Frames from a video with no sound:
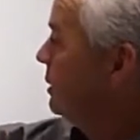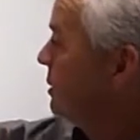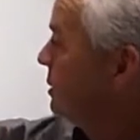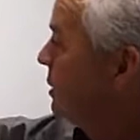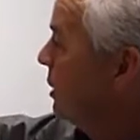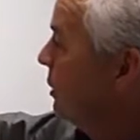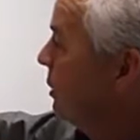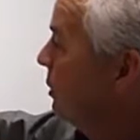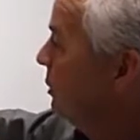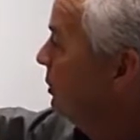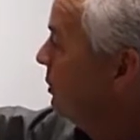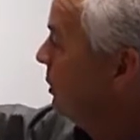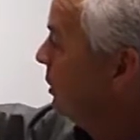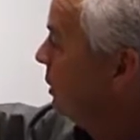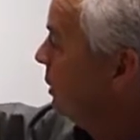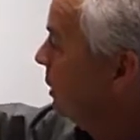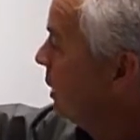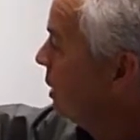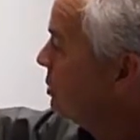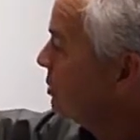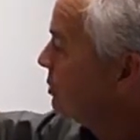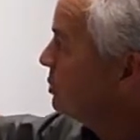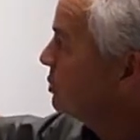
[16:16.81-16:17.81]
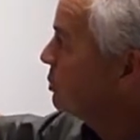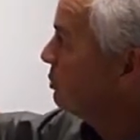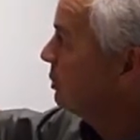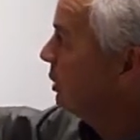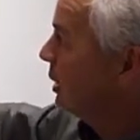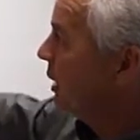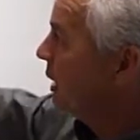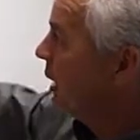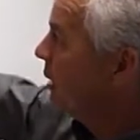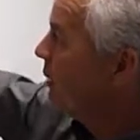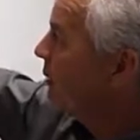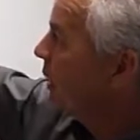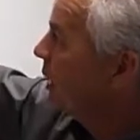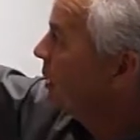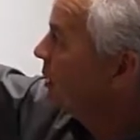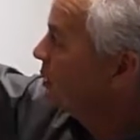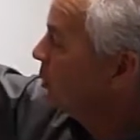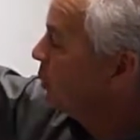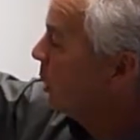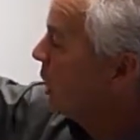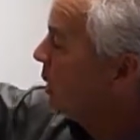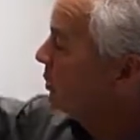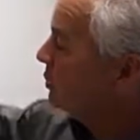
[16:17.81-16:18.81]
So the electrical tree, unlike
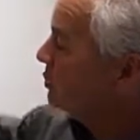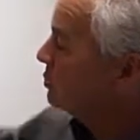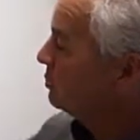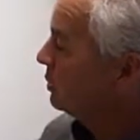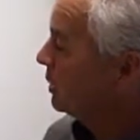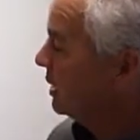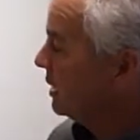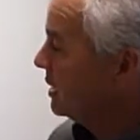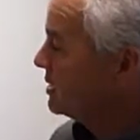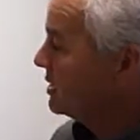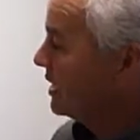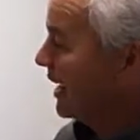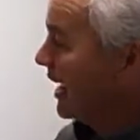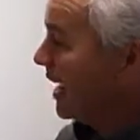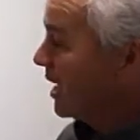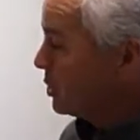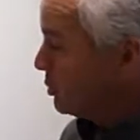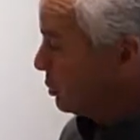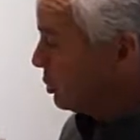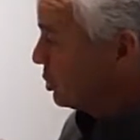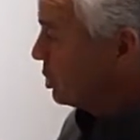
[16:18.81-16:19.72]
the water tree, is an actual